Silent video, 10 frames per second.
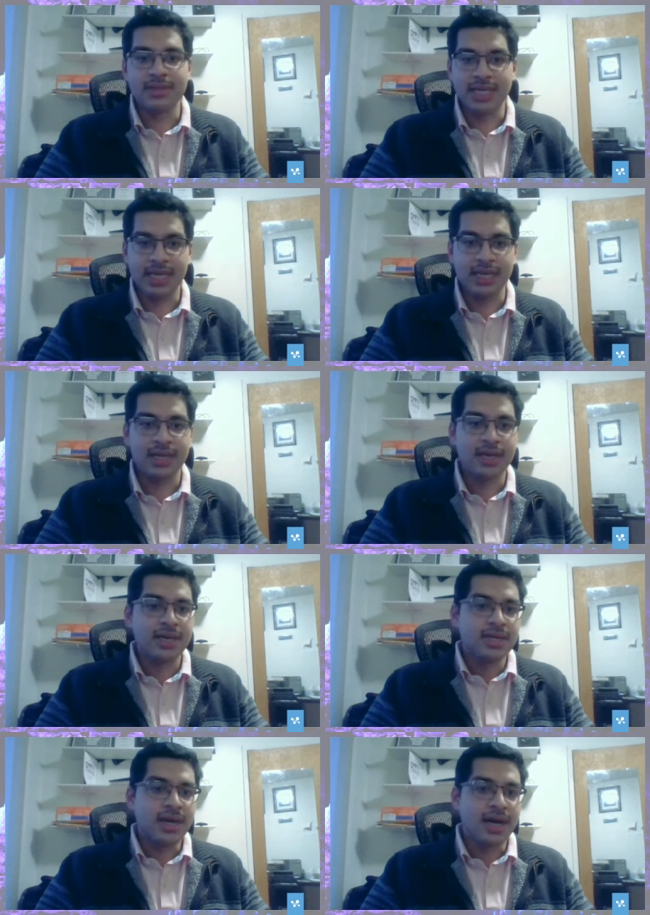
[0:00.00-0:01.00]
need
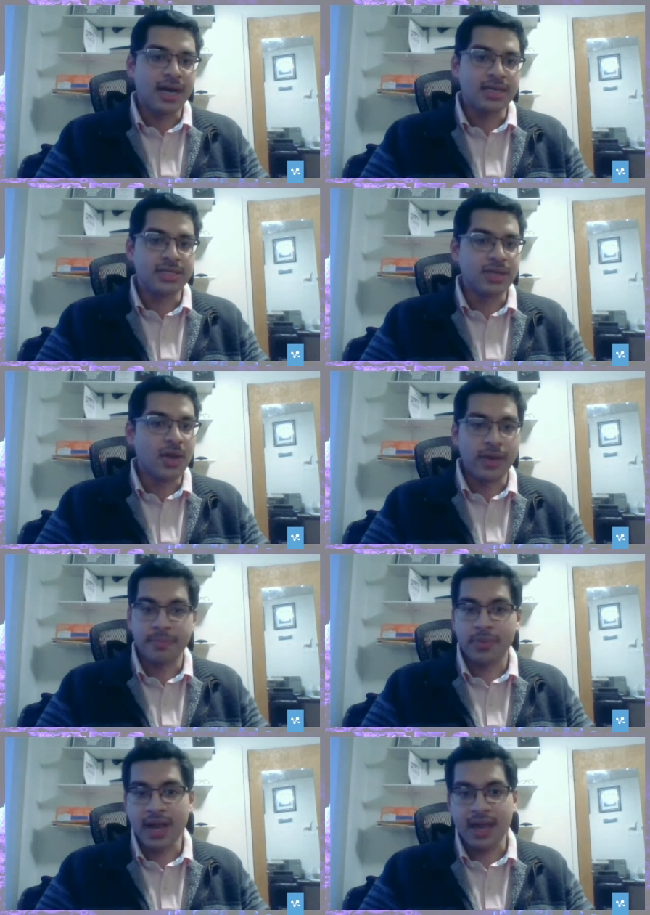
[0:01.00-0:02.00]
to go
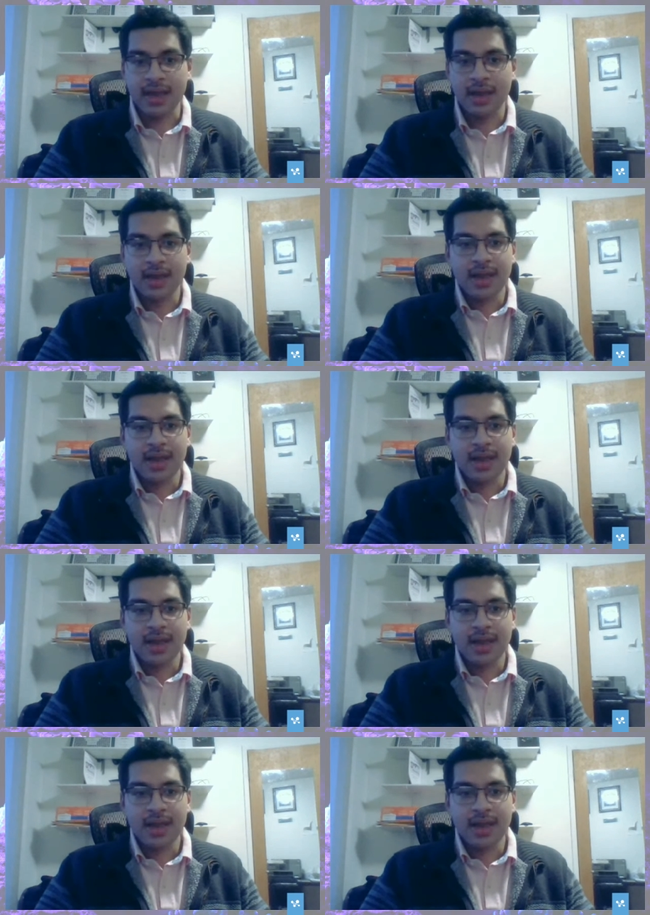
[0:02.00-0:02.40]
and pray.